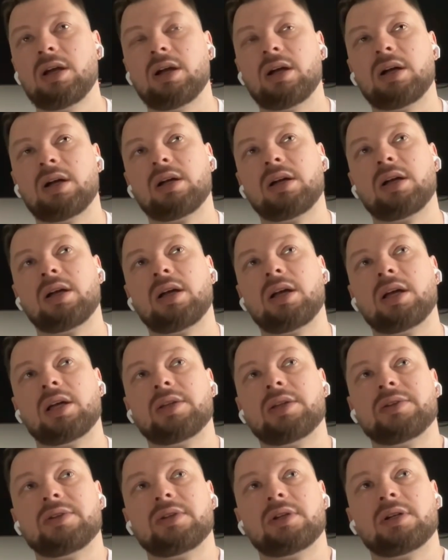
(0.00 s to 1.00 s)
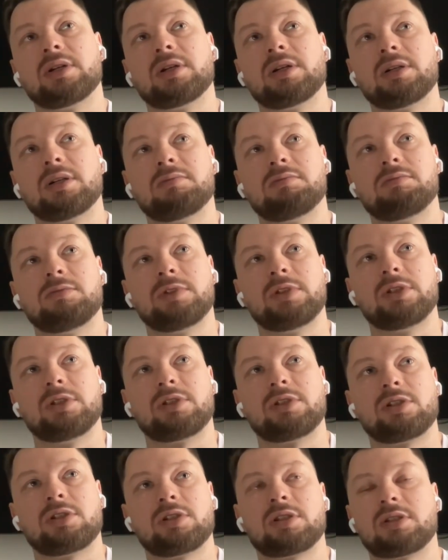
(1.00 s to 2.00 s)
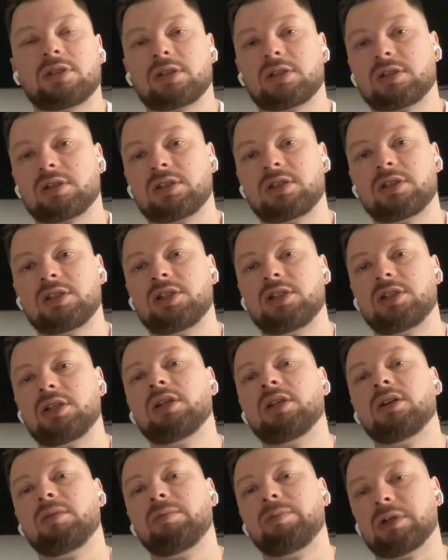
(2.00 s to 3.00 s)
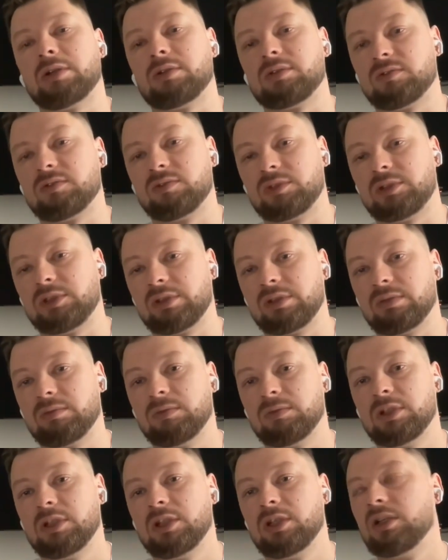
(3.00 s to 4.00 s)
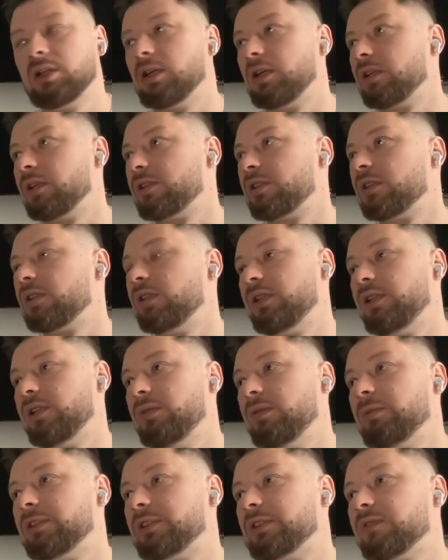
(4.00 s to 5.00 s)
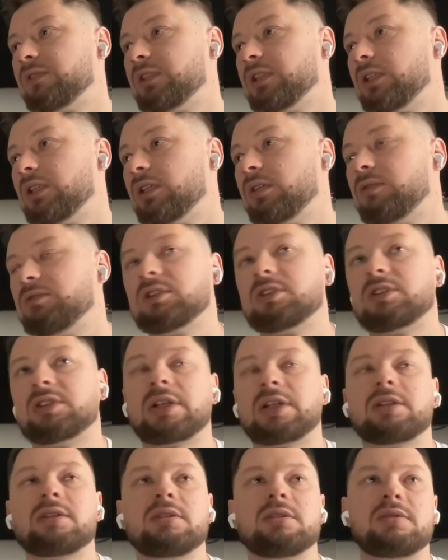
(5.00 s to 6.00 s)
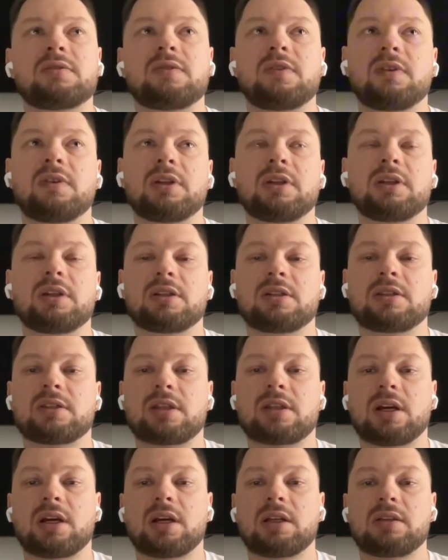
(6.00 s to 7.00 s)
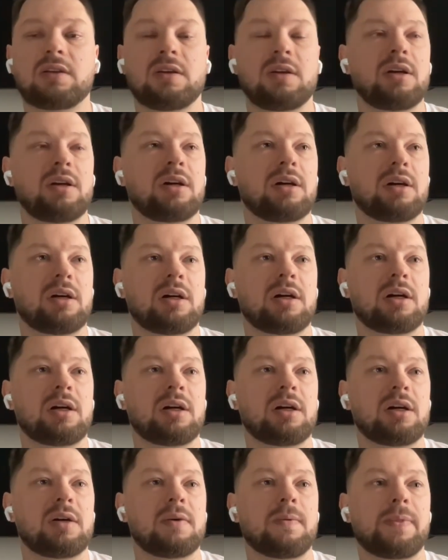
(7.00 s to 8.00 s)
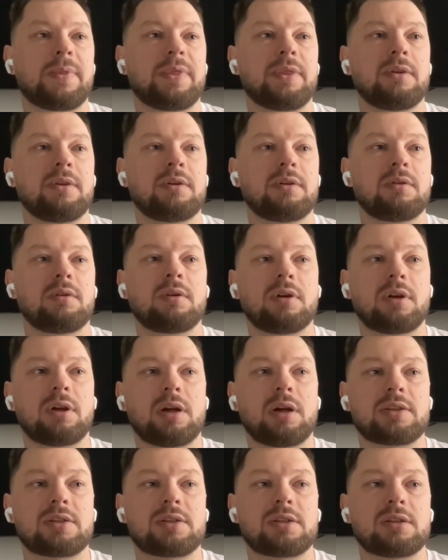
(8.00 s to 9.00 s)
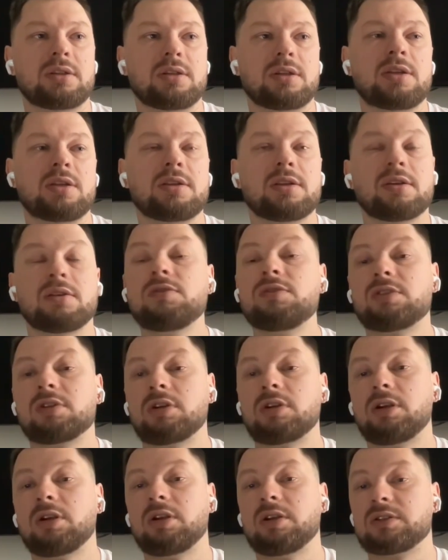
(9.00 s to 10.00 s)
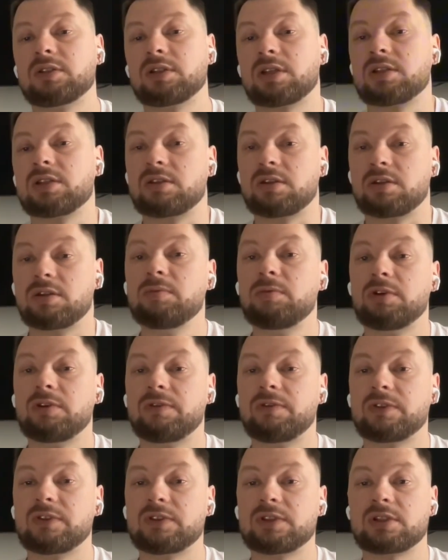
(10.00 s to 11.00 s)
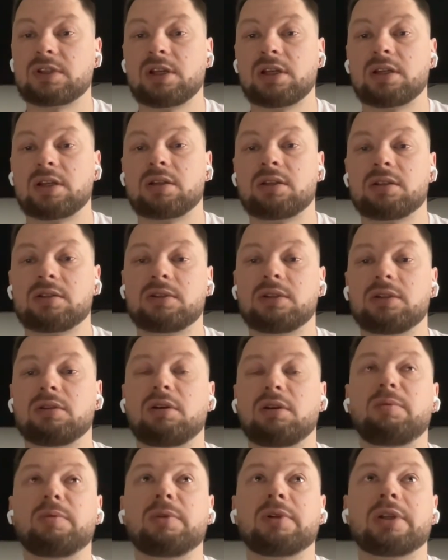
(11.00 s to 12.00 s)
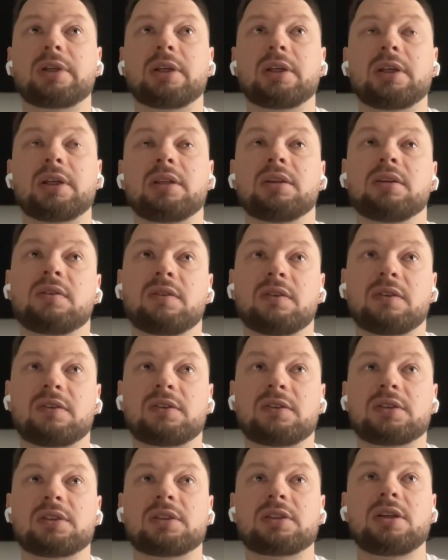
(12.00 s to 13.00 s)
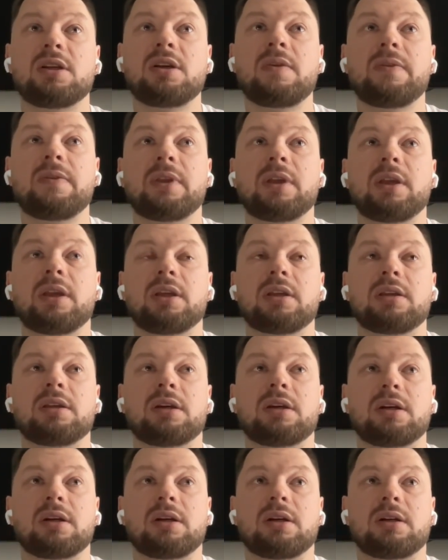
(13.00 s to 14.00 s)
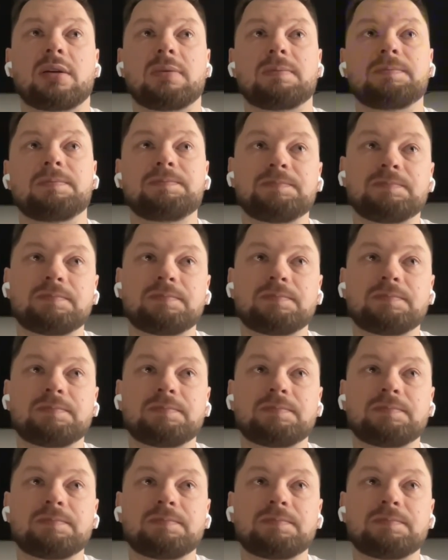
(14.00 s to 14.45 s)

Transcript: And it's just like a sheer amount of volume, sheer amount of data. And the second thing is that as a user, as a consumer for this data, you're normally interested in a